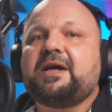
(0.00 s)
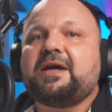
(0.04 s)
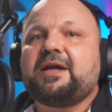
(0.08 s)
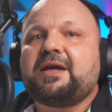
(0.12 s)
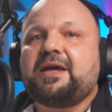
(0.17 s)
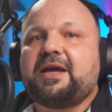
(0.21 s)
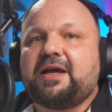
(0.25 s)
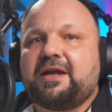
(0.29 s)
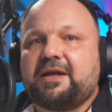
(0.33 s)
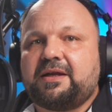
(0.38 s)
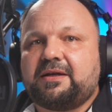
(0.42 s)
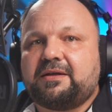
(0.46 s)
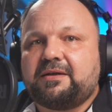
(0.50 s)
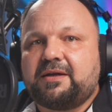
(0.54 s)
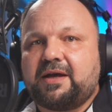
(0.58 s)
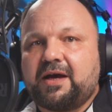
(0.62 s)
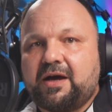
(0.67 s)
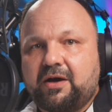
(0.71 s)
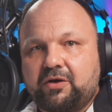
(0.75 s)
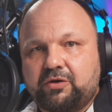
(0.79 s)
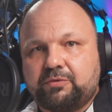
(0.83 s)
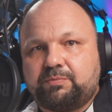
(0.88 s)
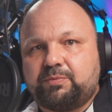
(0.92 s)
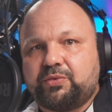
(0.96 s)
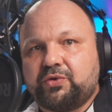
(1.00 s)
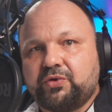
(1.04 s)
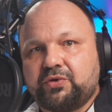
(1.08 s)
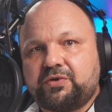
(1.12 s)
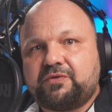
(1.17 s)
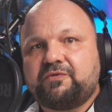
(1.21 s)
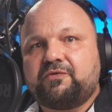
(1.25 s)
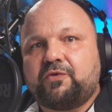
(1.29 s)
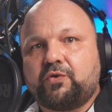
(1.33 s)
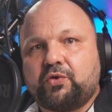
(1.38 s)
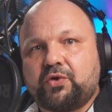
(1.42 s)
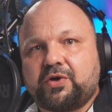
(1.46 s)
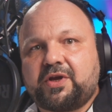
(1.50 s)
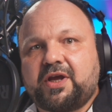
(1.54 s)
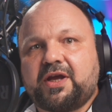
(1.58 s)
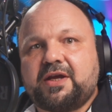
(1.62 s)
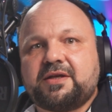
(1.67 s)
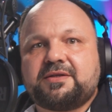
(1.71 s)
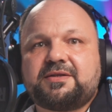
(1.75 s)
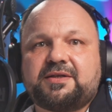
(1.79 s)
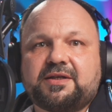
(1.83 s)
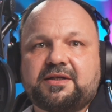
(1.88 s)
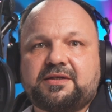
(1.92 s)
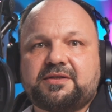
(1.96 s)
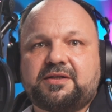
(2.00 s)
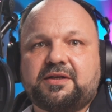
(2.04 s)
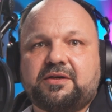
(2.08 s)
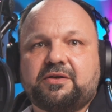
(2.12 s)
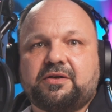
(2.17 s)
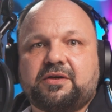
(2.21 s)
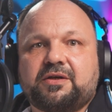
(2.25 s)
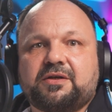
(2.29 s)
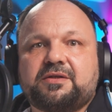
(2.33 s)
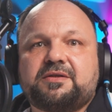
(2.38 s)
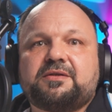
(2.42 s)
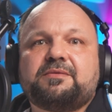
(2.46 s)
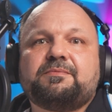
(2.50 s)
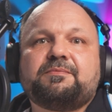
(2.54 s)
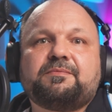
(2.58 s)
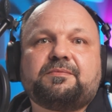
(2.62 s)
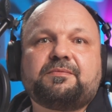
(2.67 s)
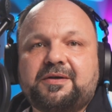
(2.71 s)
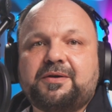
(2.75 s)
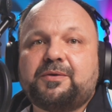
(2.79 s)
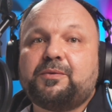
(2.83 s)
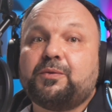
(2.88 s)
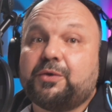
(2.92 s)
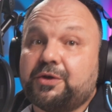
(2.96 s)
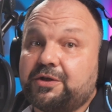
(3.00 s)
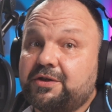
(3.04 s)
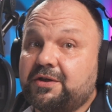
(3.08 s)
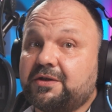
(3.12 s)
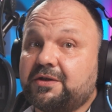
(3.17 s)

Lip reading: can output 4K 60 Hz, which